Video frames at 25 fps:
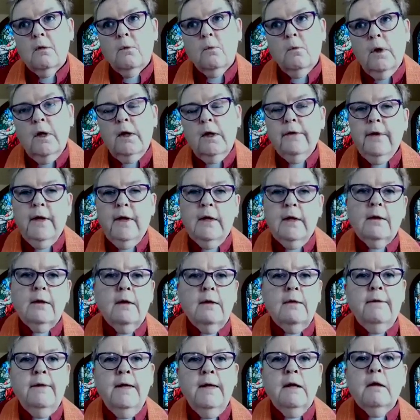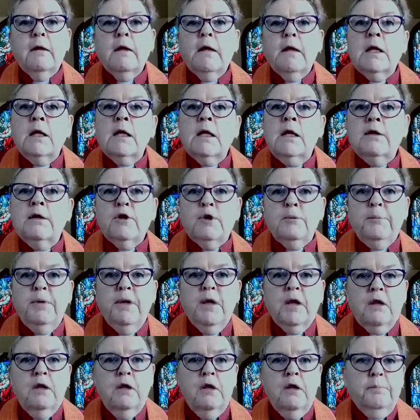well then, they're in another
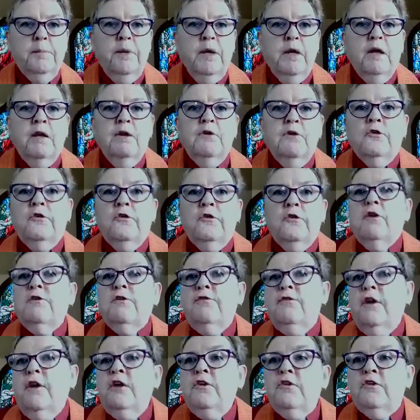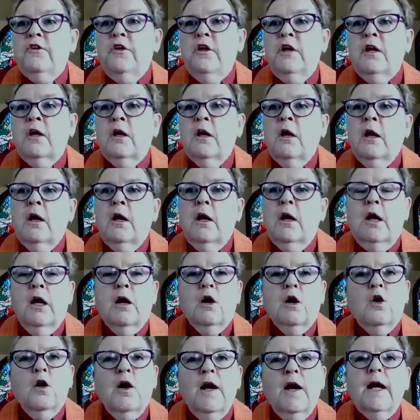pickle because they're facing
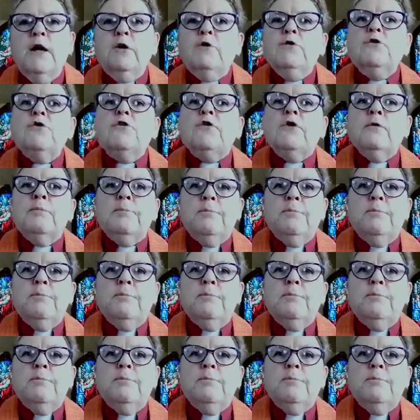crowds